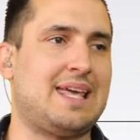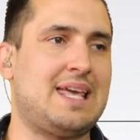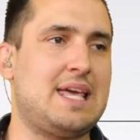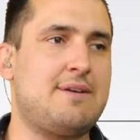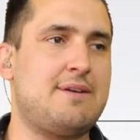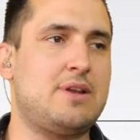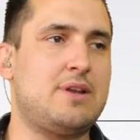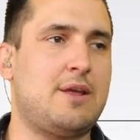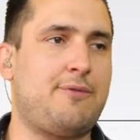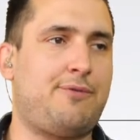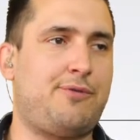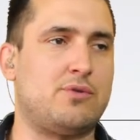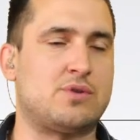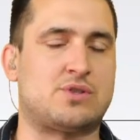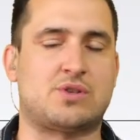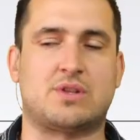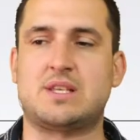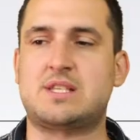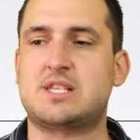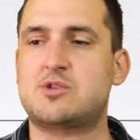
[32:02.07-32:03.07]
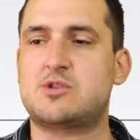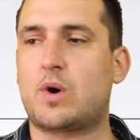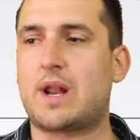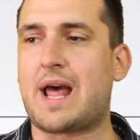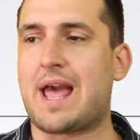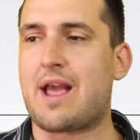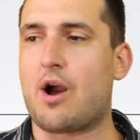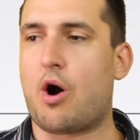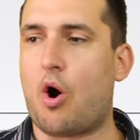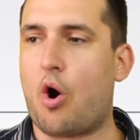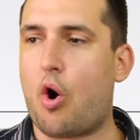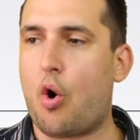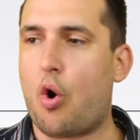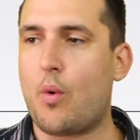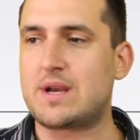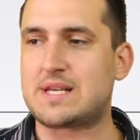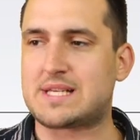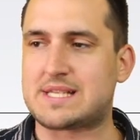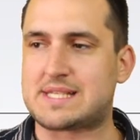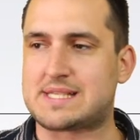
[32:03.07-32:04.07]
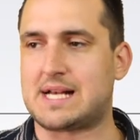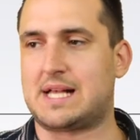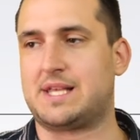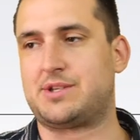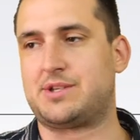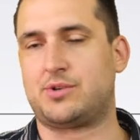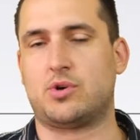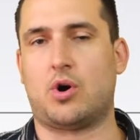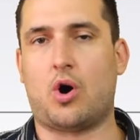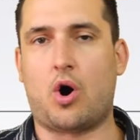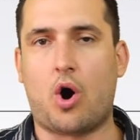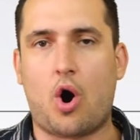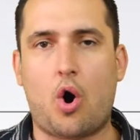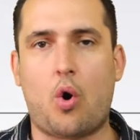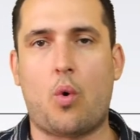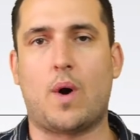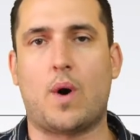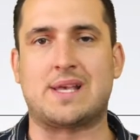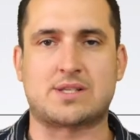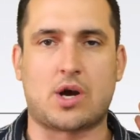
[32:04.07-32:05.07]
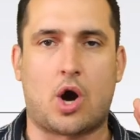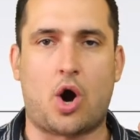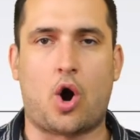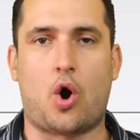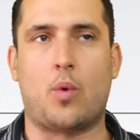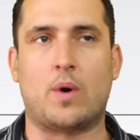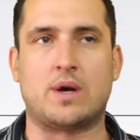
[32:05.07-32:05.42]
Even if you, so this is what I always tell you, always.